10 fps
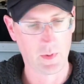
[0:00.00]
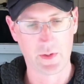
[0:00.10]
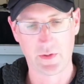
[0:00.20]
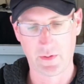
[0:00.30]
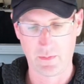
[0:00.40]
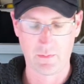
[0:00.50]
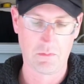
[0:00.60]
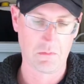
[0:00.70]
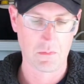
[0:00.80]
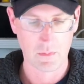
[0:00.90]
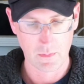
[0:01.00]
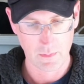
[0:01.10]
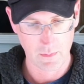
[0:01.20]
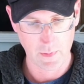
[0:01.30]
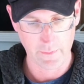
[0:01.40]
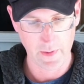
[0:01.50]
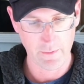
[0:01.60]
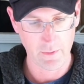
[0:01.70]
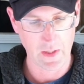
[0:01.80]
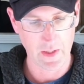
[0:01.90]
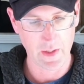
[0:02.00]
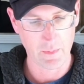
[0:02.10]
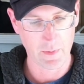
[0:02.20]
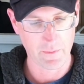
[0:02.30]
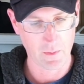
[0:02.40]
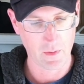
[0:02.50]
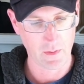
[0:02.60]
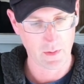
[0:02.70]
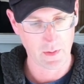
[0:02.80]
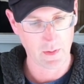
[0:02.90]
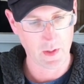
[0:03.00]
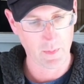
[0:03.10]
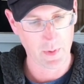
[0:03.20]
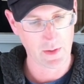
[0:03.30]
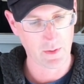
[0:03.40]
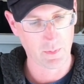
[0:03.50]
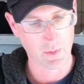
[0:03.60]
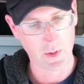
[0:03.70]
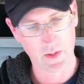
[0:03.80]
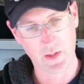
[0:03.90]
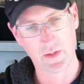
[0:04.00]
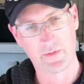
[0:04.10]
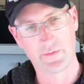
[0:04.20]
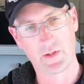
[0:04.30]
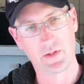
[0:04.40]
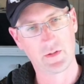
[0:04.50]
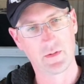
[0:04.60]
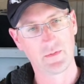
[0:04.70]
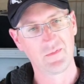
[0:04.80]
which I've never really done before, and uh, Pistol put one of these on first.